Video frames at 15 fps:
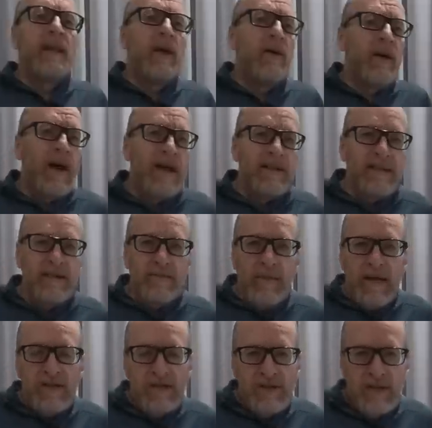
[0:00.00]
Now, I did
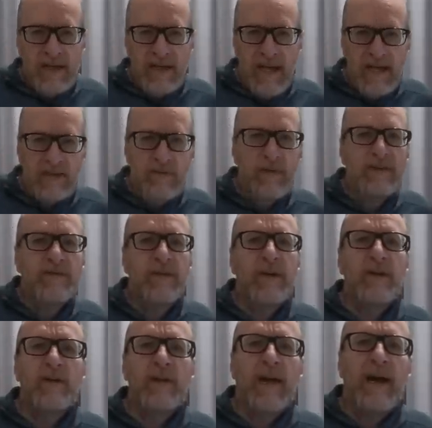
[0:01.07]
mention in last week's
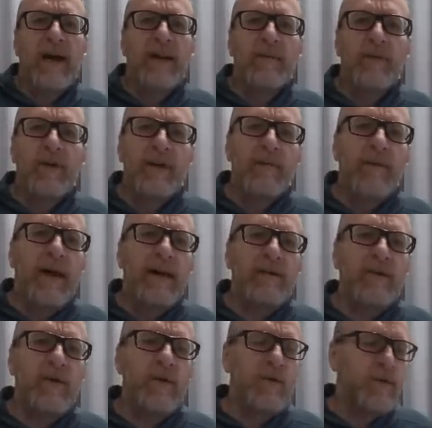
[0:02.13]
video that I had a pretty
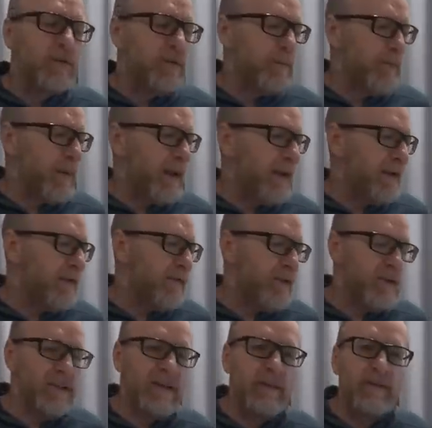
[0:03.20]
bad cold, and the
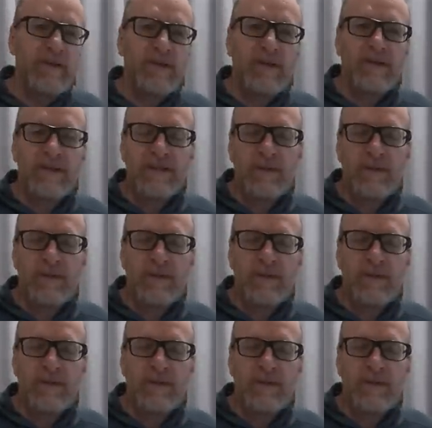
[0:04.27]
first image on the